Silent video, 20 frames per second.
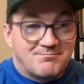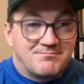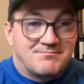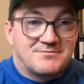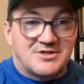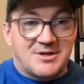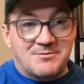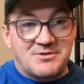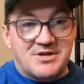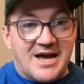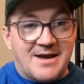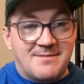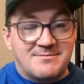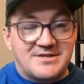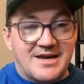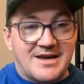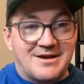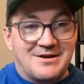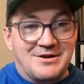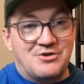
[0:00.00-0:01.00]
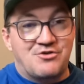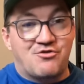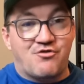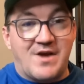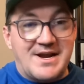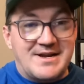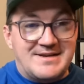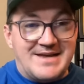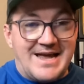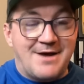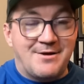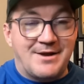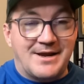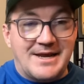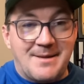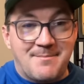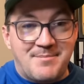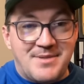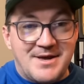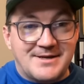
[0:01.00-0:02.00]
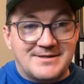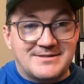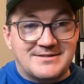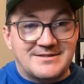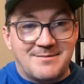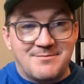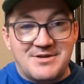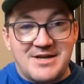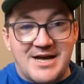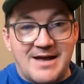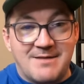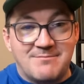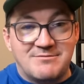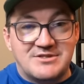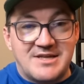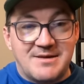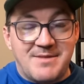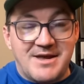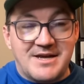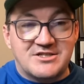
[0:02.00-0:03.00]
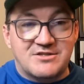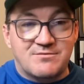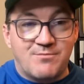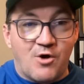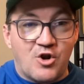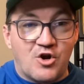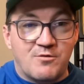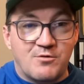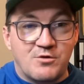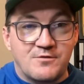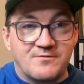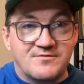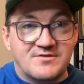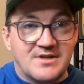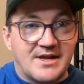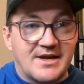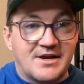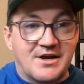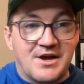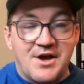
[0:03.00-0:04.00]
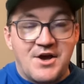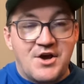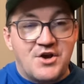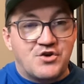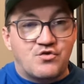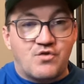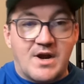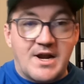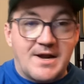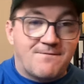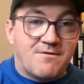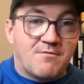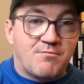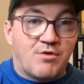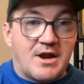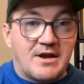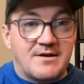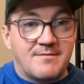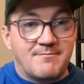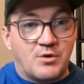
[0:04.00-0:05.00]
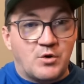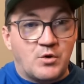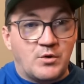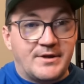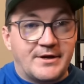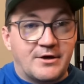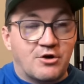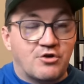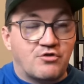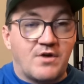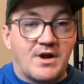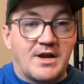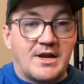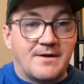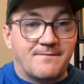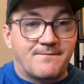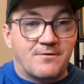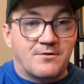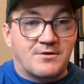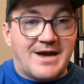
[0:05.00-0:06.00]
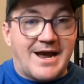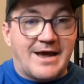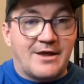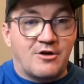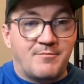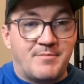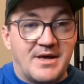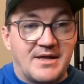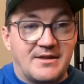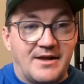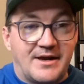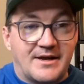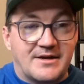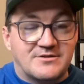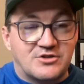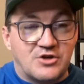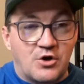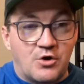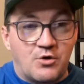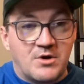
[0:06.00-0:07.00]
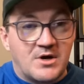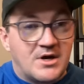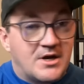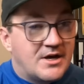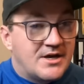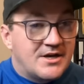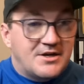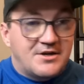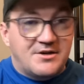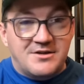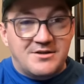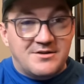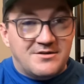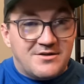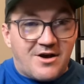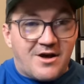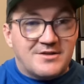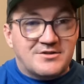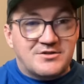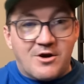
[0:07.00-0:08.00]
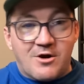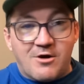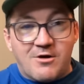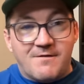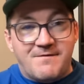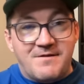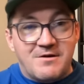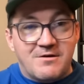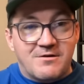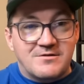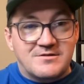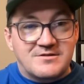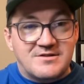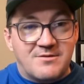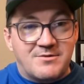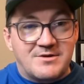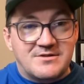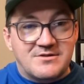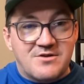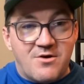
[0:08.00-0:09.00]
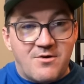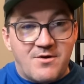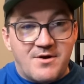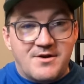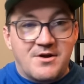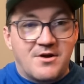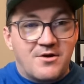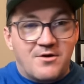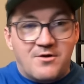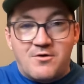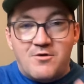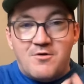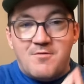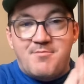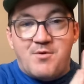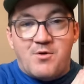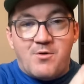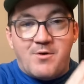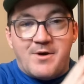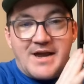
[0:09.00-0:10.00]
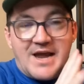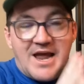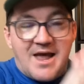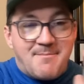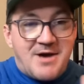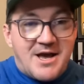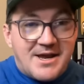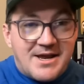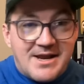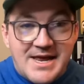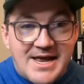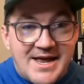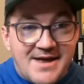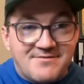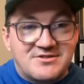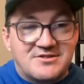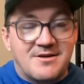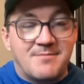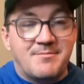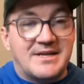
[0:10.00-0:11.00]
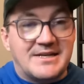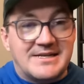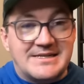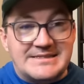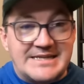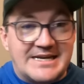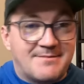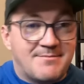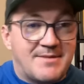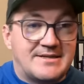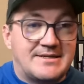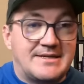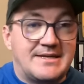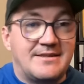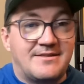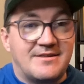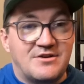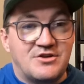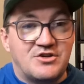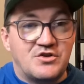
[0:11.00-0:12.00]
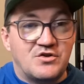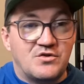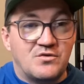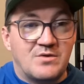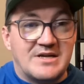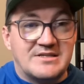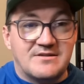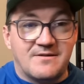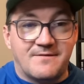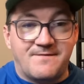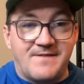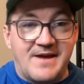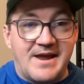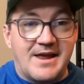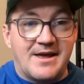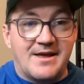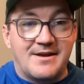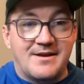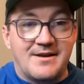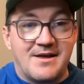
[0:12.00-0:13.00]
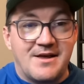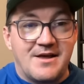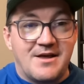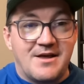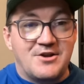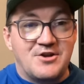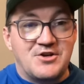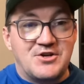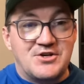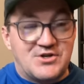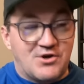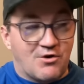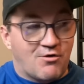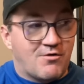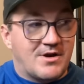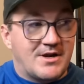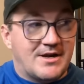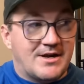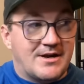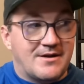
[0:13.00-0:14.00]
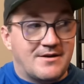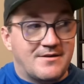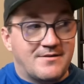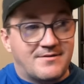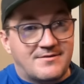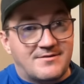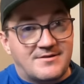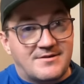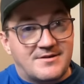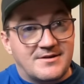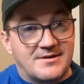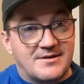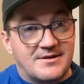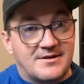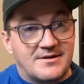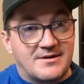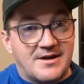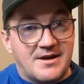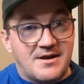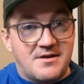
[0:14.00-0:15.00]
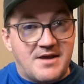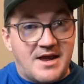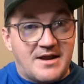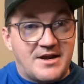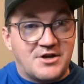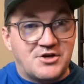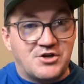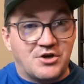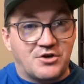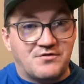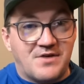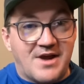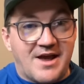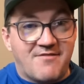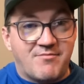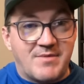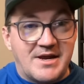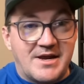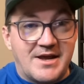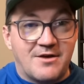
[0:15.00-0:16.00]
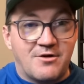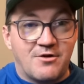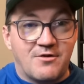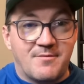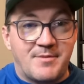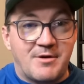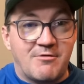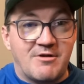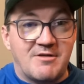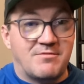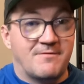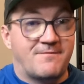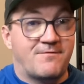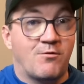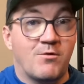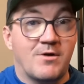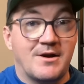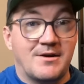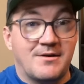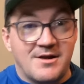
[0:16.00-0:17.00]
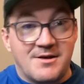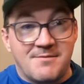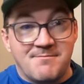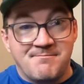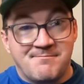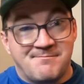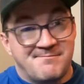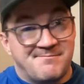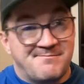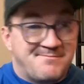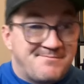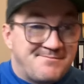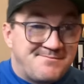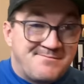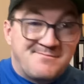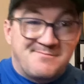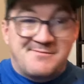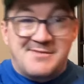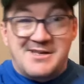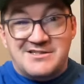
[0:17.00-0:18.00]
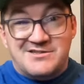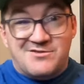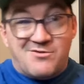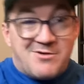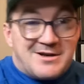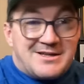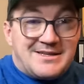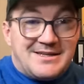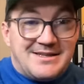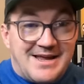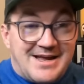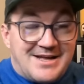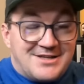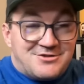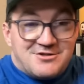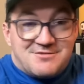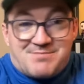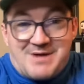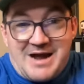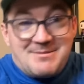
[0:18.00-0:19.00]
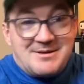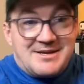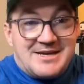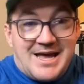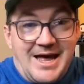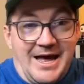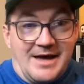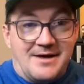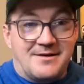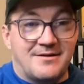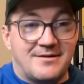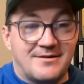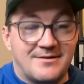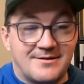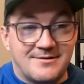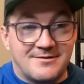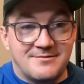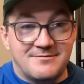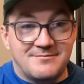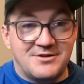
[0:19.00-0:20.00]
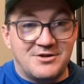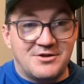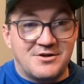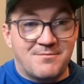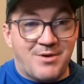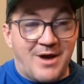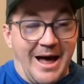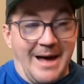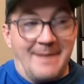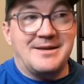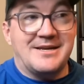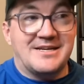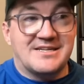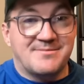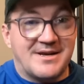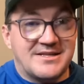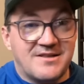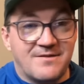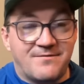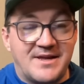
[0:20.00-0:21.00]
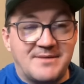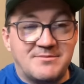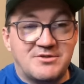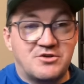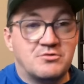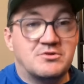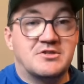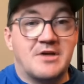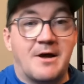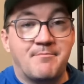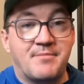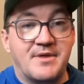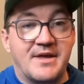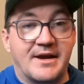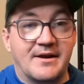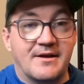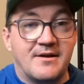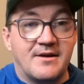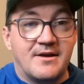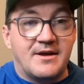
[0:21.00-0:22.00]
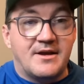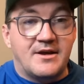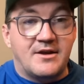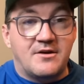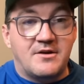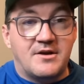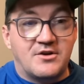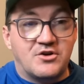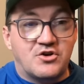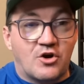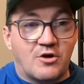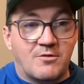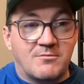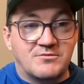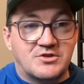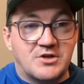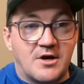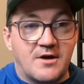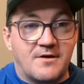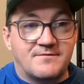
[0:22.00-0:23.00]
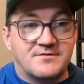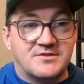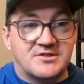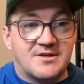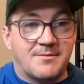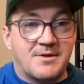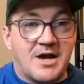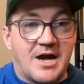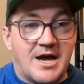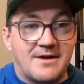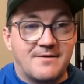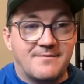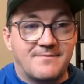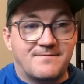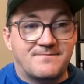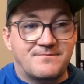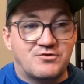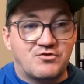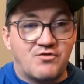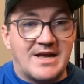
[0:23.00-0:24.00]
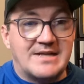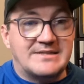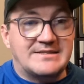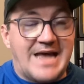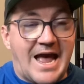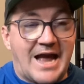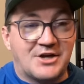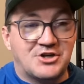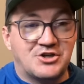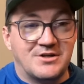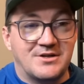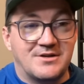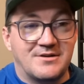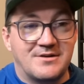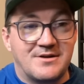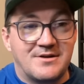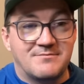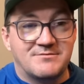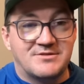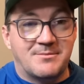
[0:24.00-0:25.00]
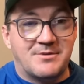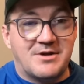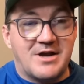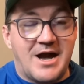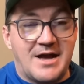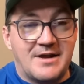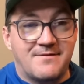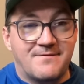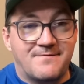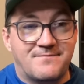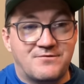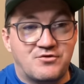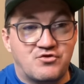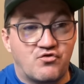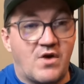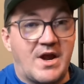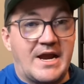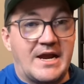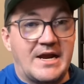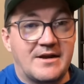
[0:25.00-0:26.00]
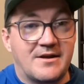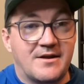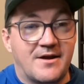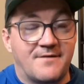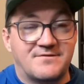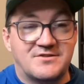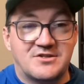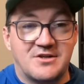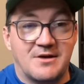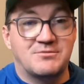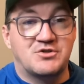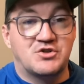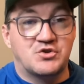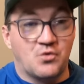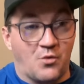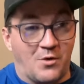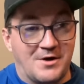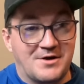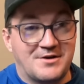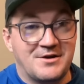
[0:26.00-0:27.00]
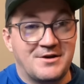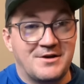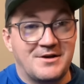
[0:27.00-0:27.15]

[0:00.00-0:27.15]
Sometimes they trade down and get picks. Sometimes they make smaller moves like trading for Brandon Bollig or trading for Tyler Pitlick. So odds are, if you're someone going, oh boy, am I going to have something to sink my teeth into as a fan during the NHL draft weekend or the period before it, historically, the answer is probably yeah. You could probably expect the Flames to do something in terms of some kind of transaction, some kind of trade of some sort